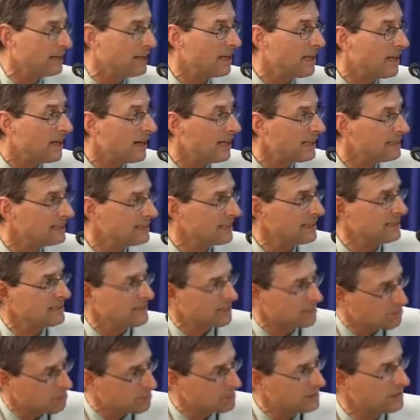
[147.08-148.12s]
lyse it
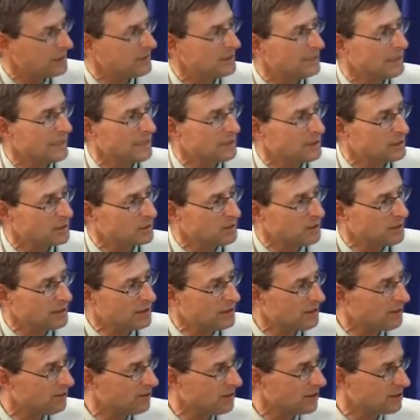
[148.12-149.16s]
and put it next to a
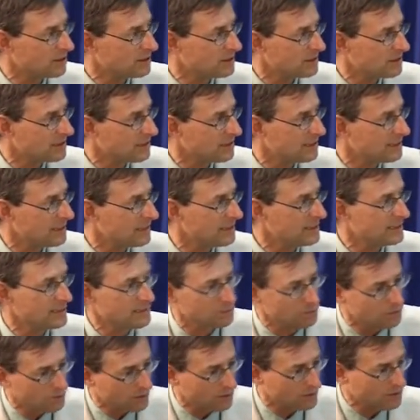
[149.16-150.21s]
cefoxetine disc
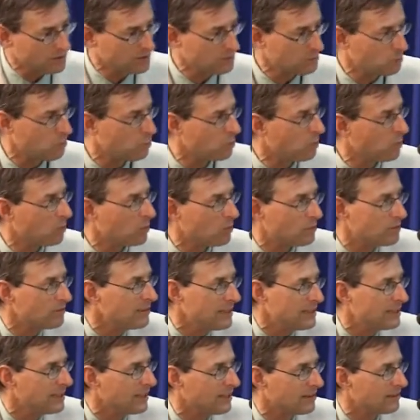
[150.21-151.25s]
on a lawn of
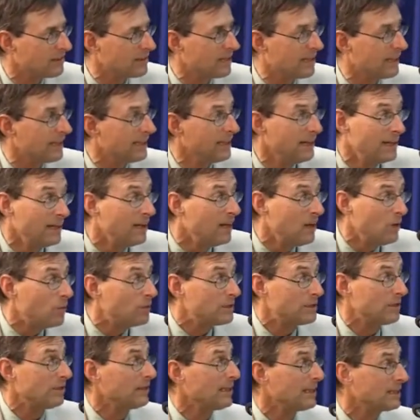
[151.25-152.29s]
E. coli.
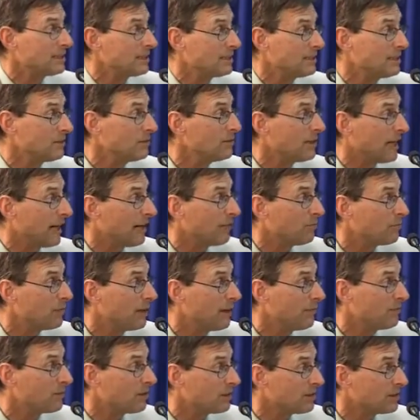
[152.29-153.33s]
We don't actually do that. We
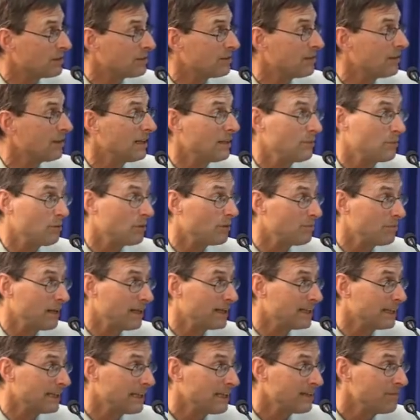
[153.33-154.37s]
haven't got the time or the
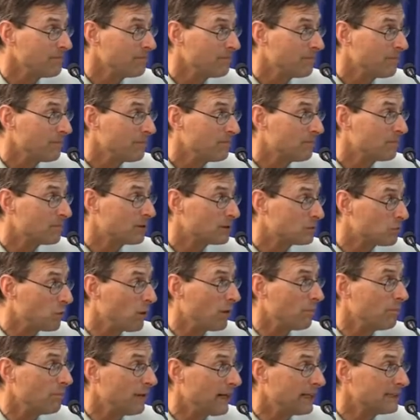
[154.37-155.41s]
money, because
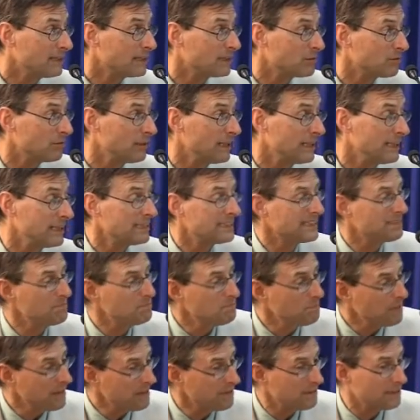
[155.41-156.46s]
what matters really is
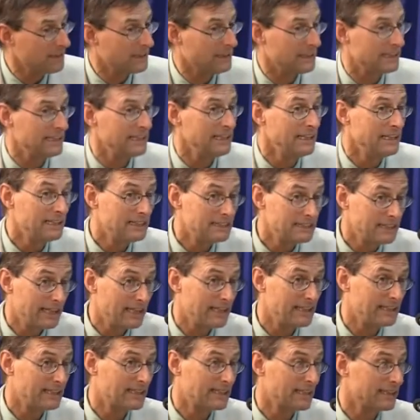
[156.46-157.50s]
empirically
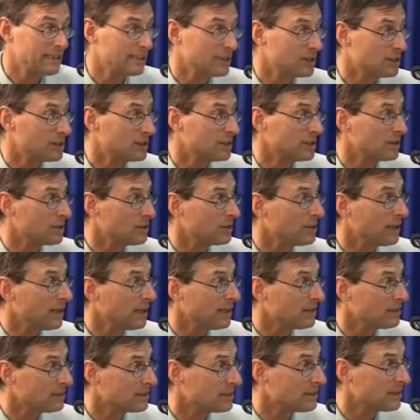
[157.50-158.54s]
telling the clinicians a good
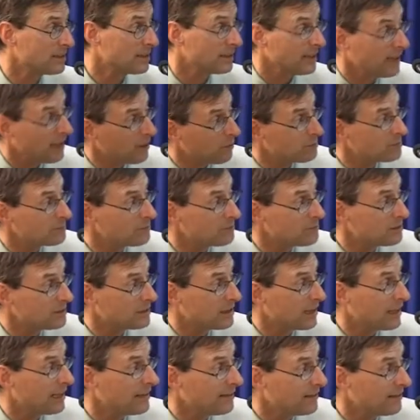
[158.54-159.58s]
answer that helps them
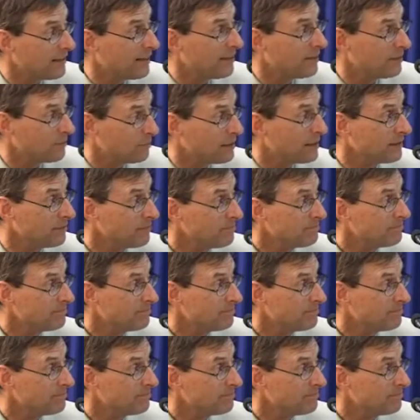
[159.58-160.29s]
guide therapy.